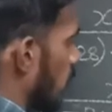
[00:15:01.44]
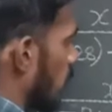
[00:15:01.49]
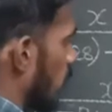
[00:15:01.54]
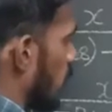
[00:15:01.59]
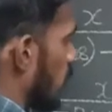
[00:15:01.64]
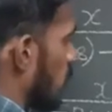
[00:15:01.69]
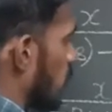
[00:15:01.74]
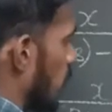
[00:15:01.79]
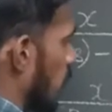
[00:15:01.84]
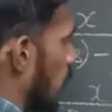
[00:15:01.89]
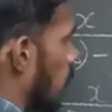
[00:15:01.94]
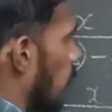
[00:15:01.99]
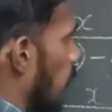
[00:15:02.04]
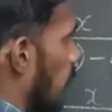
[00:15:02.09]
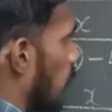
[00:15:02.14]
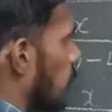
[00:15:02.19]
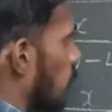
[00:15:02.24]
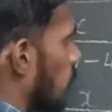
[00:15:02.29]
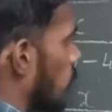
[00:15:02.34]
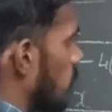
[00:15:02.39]
is
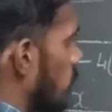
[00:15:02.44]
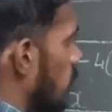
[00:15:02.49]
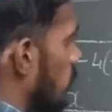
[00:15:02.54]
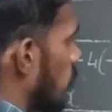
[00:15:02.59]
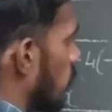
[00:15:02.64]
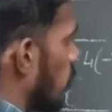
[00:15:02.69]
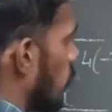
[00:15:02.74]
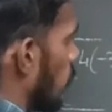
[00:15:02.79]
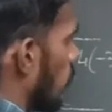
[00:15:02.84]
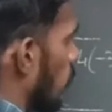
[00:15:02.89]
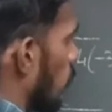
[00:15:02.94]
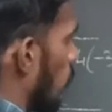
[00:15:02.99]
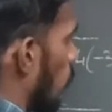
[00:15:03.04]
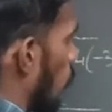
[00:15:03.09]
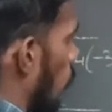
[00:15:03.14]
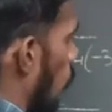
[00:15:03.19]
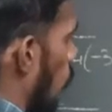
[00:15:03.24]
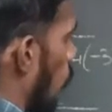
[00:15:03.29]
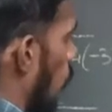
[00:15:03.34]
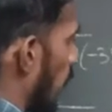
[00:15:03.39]
equal to
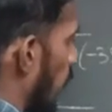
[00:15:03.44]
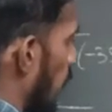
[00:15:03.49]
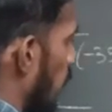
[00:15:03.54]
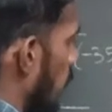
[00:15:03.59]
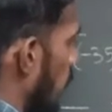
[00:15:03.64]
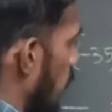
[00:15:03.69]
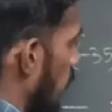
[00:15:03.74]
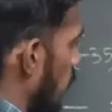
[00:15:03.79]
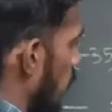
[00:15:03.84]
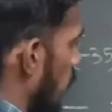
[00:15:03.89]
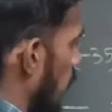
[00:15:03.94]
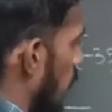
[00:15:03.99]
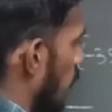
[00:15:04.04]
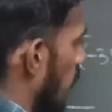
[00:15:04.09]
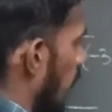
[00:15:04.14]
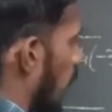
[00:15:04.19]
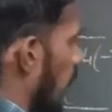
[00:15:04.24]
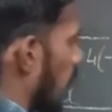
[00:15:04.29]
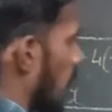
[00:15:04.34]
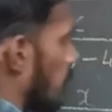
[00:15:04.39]
y
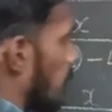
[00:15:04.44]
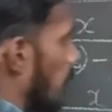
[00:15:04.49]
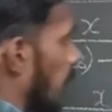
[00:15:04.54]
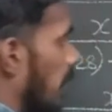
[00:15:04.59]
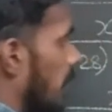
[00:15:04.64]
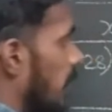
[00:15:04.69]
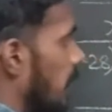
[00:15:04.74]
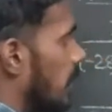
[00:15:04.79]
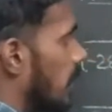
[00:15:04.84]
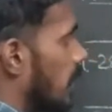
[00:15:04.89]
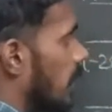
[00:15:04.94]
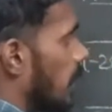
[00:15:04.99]
divided by